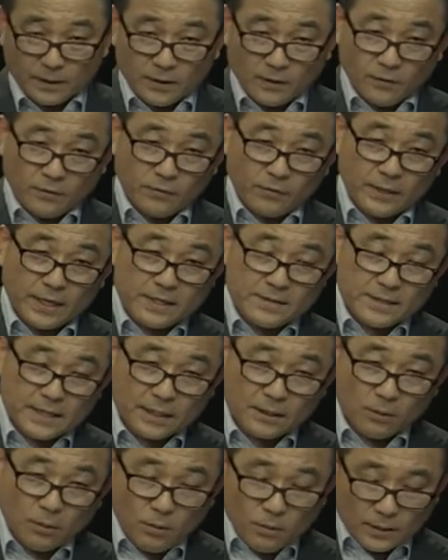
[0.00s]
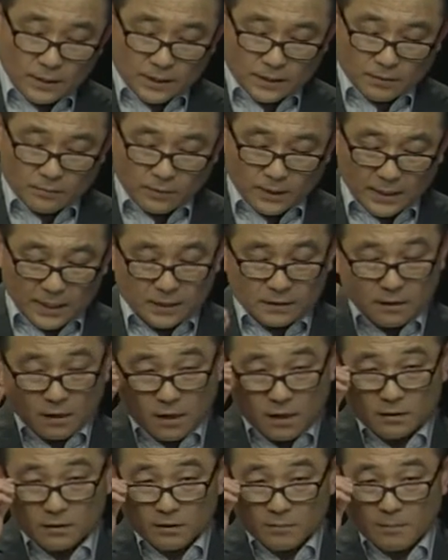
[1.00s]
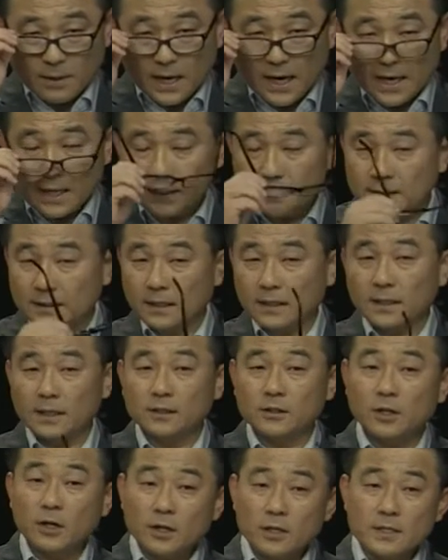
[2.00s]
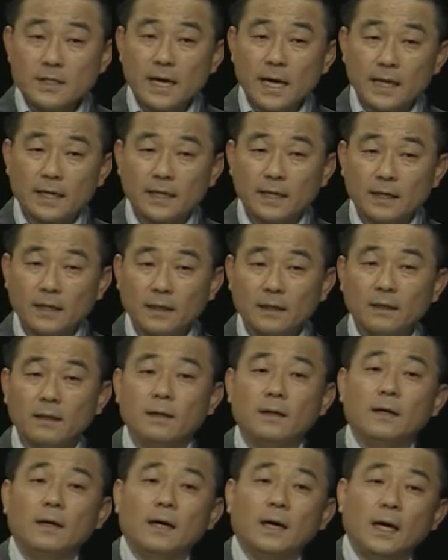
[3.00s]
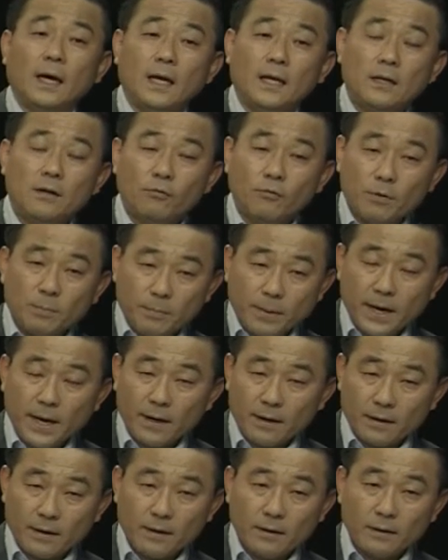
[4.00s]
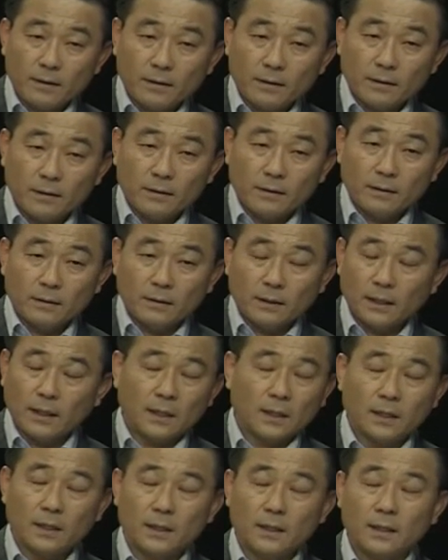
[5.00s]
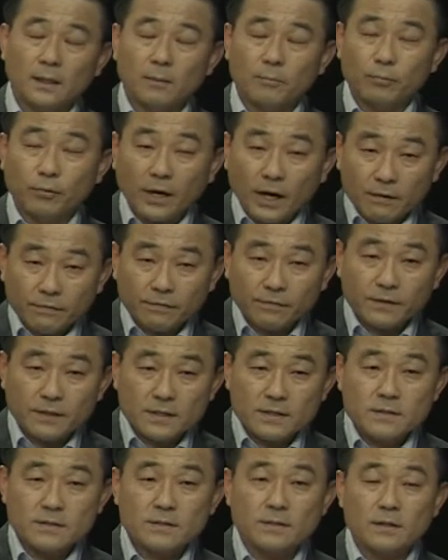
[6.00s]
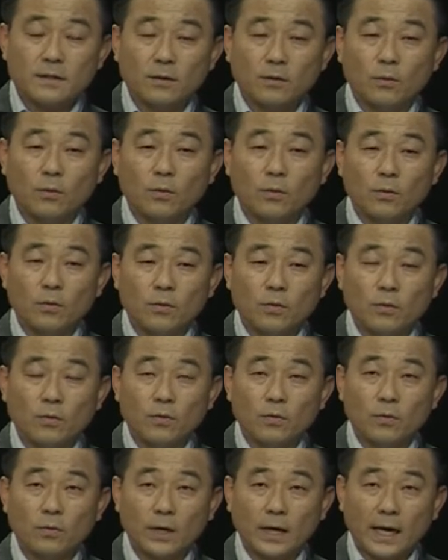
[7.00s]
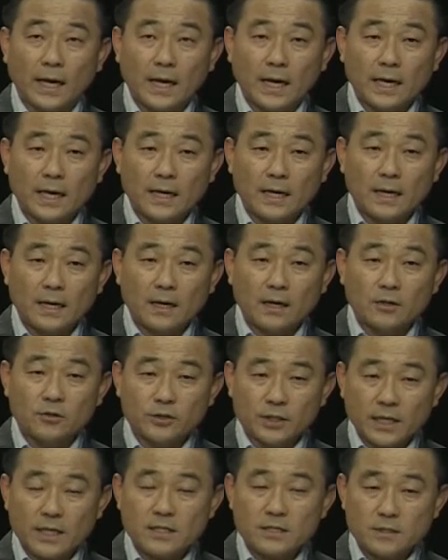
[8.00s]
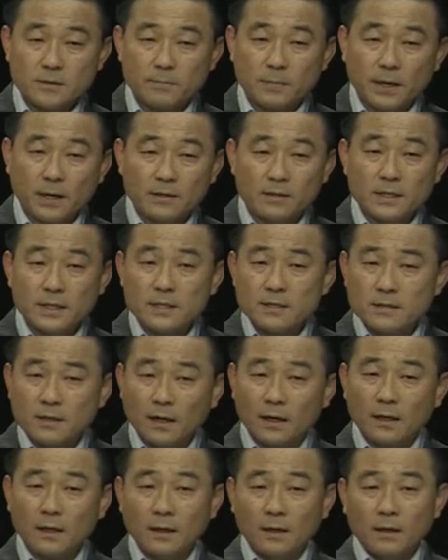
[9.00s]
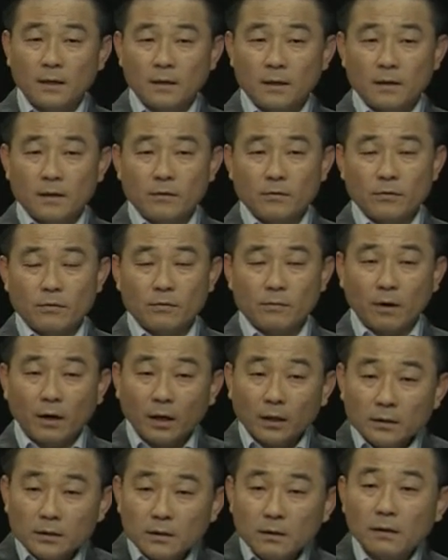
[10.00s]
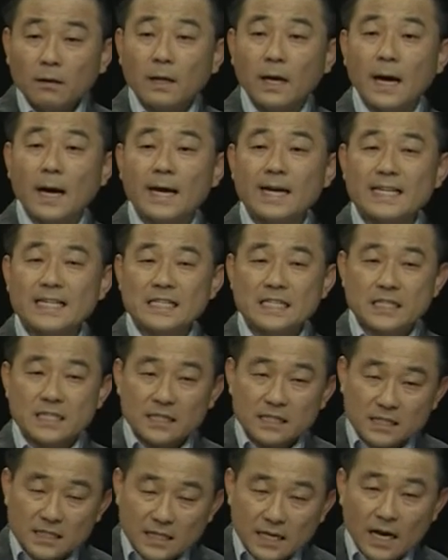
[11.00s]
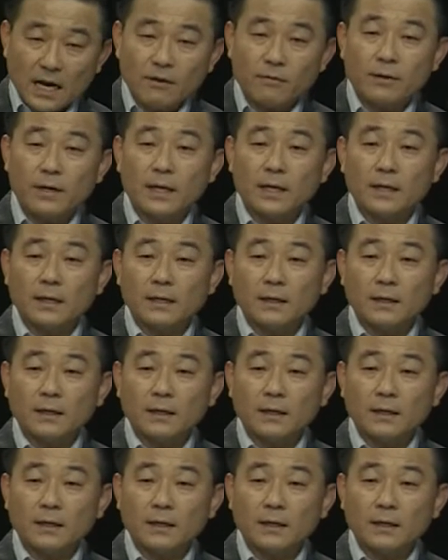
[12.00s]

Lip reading: So as I noted, when I talked about turn-taking and the repair, preference and urgency pair, these are sort of underlying generic